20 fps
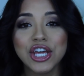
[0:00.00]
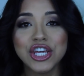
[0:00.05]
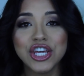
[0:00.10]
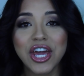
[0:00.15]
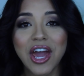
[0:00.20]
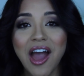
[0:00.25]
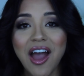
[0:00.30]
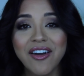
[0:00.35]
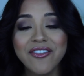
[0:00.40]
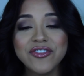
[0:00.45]

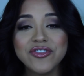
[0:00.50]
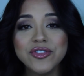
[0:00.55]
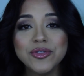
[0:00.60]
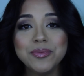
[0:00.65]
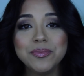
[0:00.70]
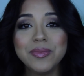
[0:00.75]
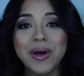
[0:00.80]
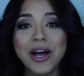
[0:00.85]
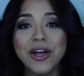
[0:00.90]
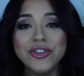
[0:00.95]
You have to
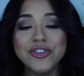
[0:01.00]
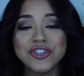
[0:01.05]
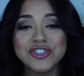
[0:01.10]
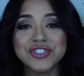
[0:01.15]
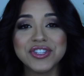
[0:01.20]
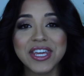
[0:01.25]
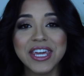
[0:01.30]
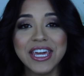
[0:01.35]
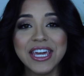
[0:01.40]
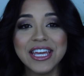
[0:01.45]

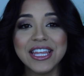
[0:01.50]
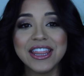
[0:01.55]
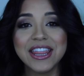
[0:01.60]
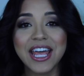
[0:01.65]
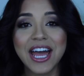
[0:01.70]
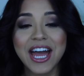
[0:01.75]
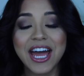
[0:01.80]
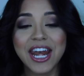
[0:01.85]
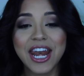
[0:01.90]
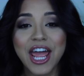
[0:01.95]
understand
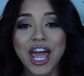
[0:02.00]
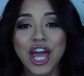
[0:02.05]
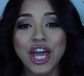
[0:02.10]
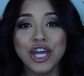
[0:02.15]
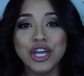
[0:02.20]
that